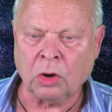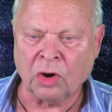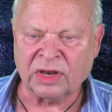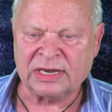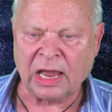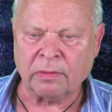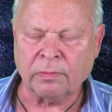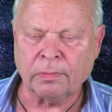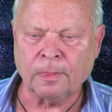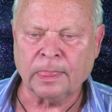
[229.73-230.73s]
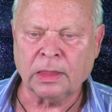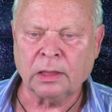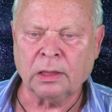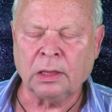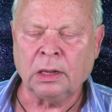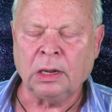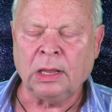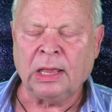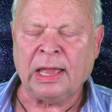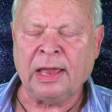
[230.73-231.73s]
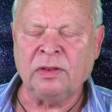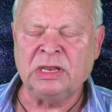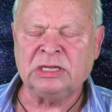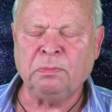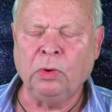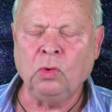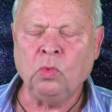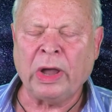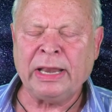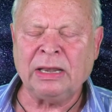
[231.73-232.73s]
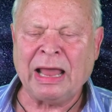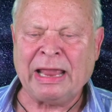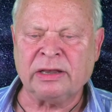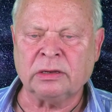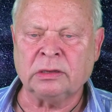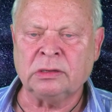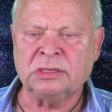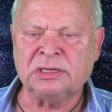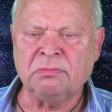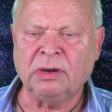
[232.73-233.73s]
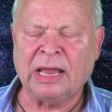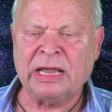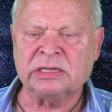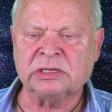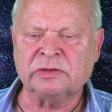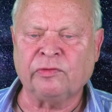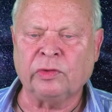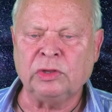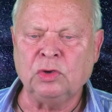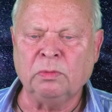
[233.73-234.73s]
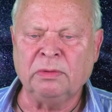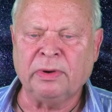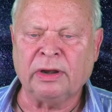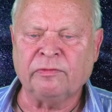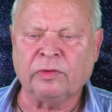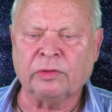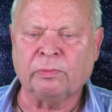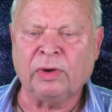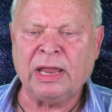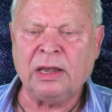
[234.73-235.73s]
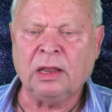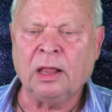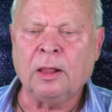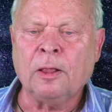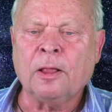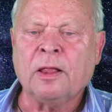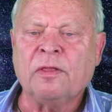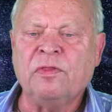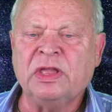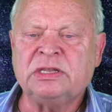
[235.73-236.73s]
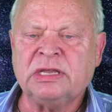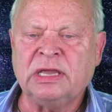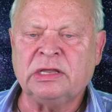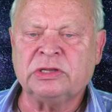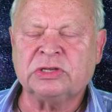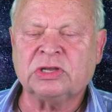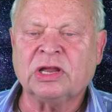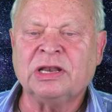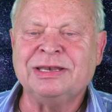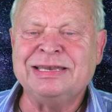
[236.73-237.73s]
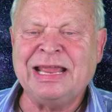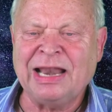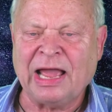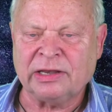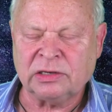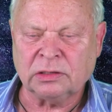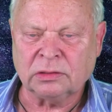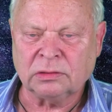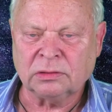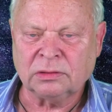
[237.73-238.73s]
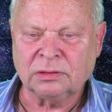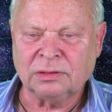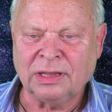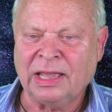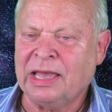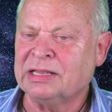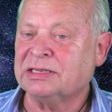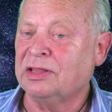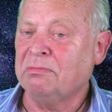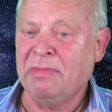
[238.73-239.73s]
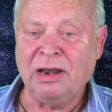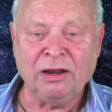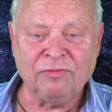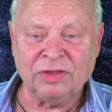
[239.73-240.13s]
all the time. And this blue-white light symbolizes for the human body, for the brain, this is daylight. It's in the middle